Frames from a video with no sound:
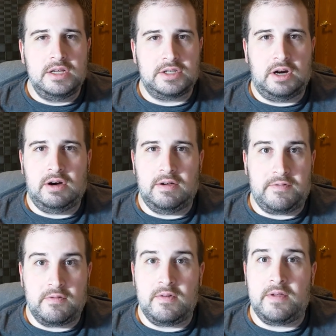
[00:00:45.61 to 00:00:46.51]
So
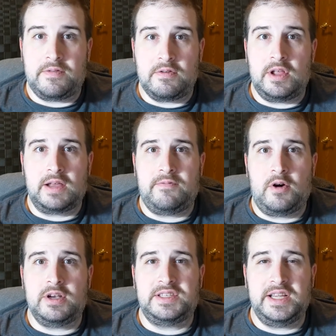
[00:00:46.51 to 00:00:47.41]
if you're looking
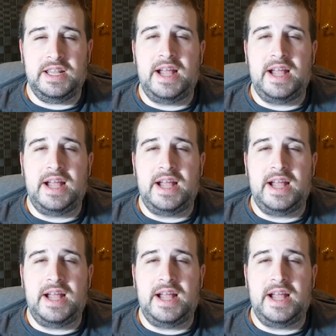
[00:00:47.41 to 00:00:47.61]
forward to seeing